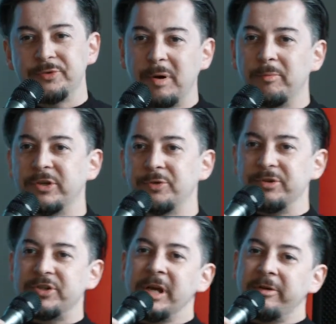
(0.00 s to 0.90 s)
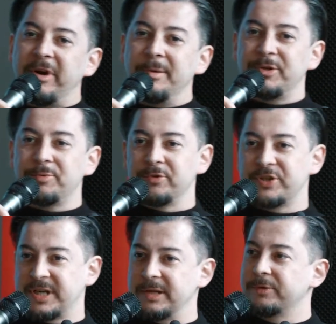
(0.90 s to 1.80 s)
one which was very much more
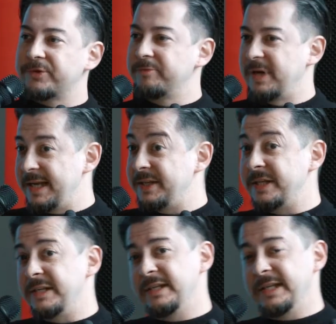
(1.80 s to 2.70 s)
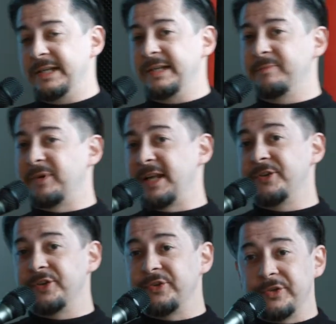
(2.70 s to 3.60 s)
skills-related in
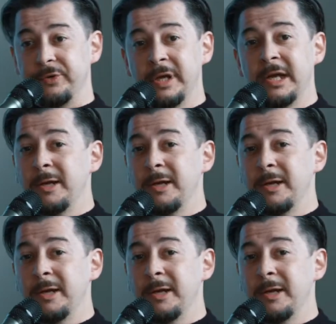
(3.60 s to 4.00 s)
relation to